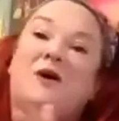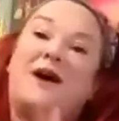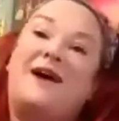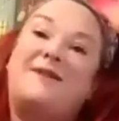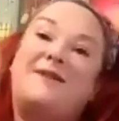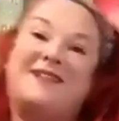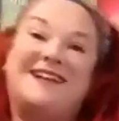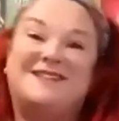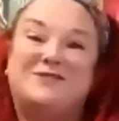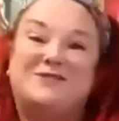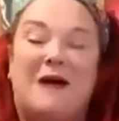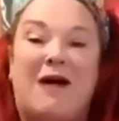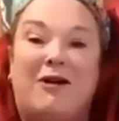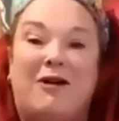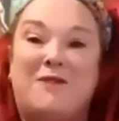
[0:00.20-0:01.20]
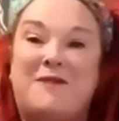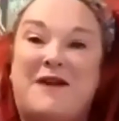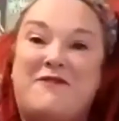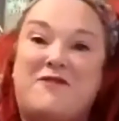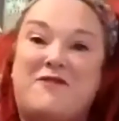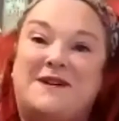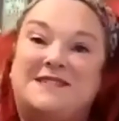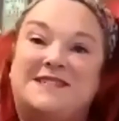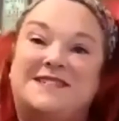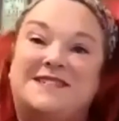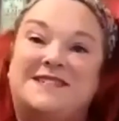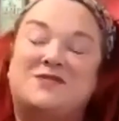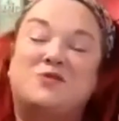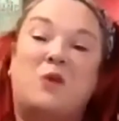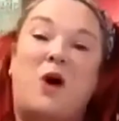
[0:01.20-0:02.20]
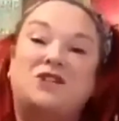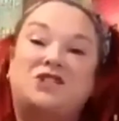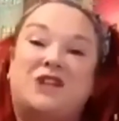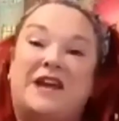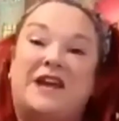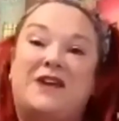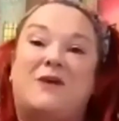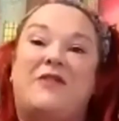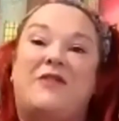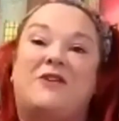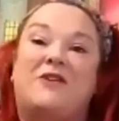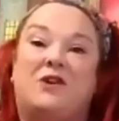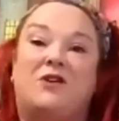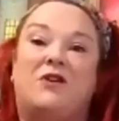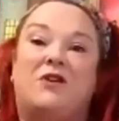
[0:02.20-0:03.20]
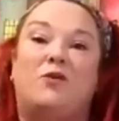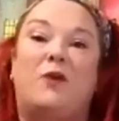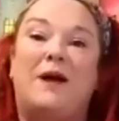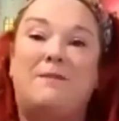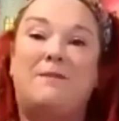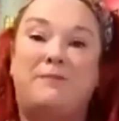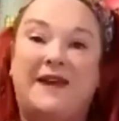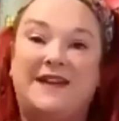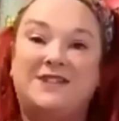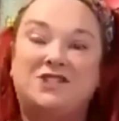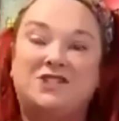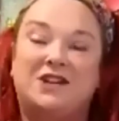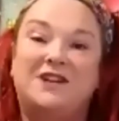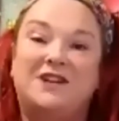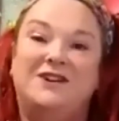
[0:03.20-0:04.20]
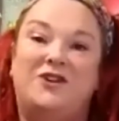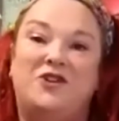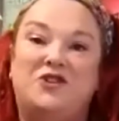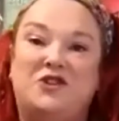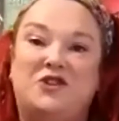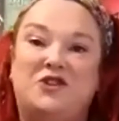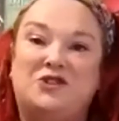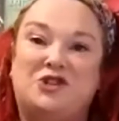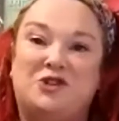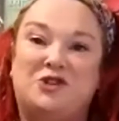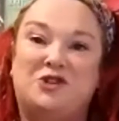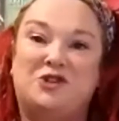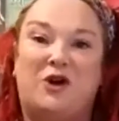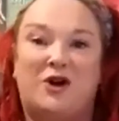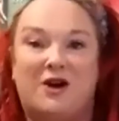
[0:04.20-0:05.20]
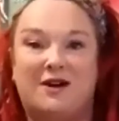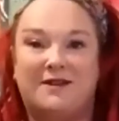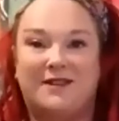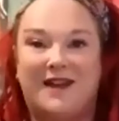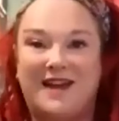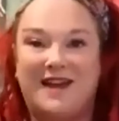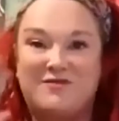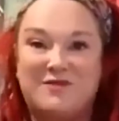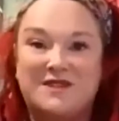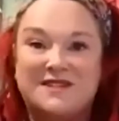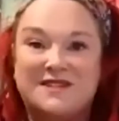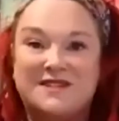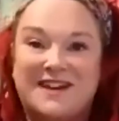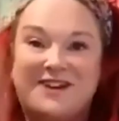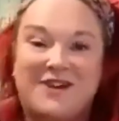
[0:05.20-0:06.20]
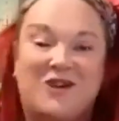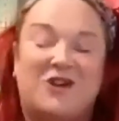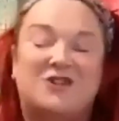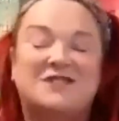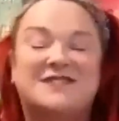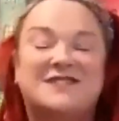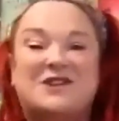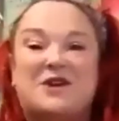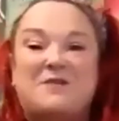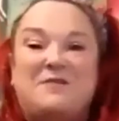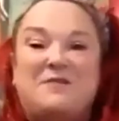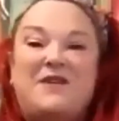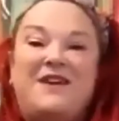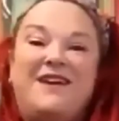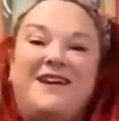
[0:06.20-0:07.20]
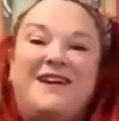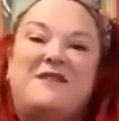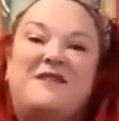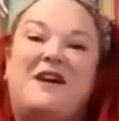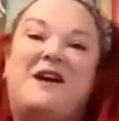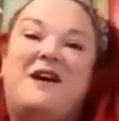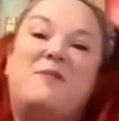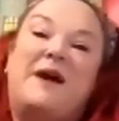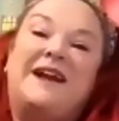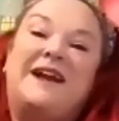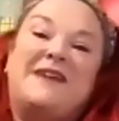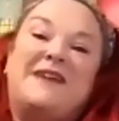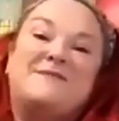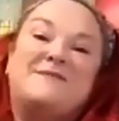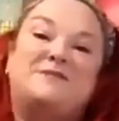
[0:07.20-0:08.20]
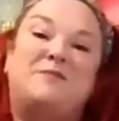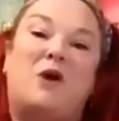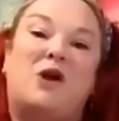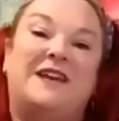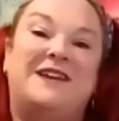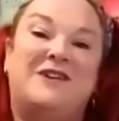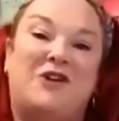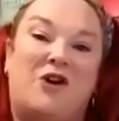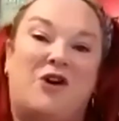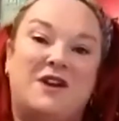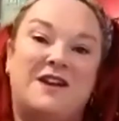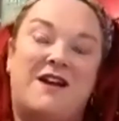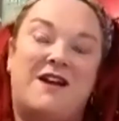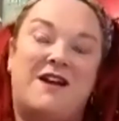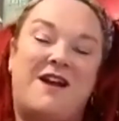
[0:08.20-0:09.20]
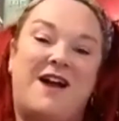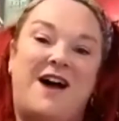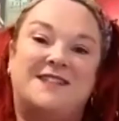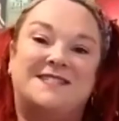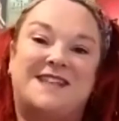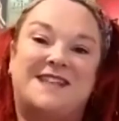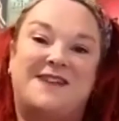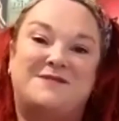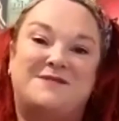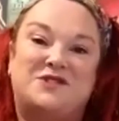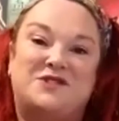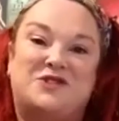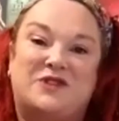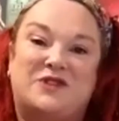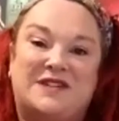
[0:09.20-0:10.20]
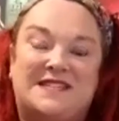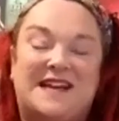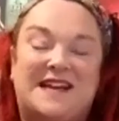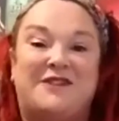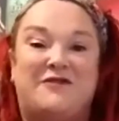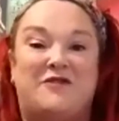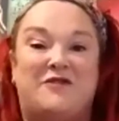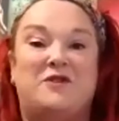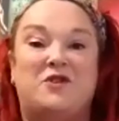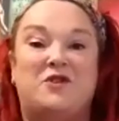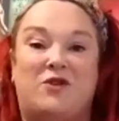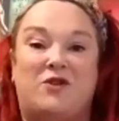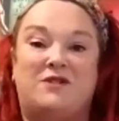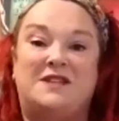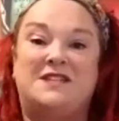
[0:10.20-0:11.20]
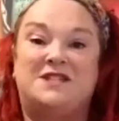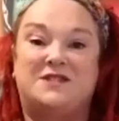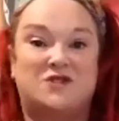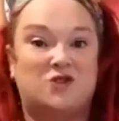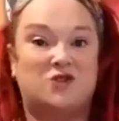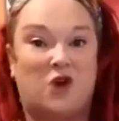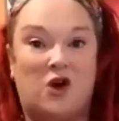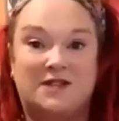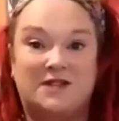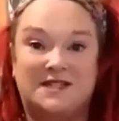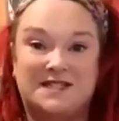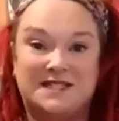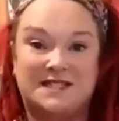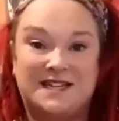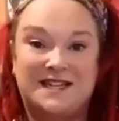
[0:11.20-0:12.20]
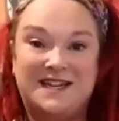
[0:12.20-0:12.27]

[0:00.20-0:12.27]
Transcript: I'd like to welcome everybody that's watching, whether you're on the webpage, on YouTube, or live with us here on Zoom. My name is Pauline Cordiner, and I'm a storyteller from the northeast of Scotland.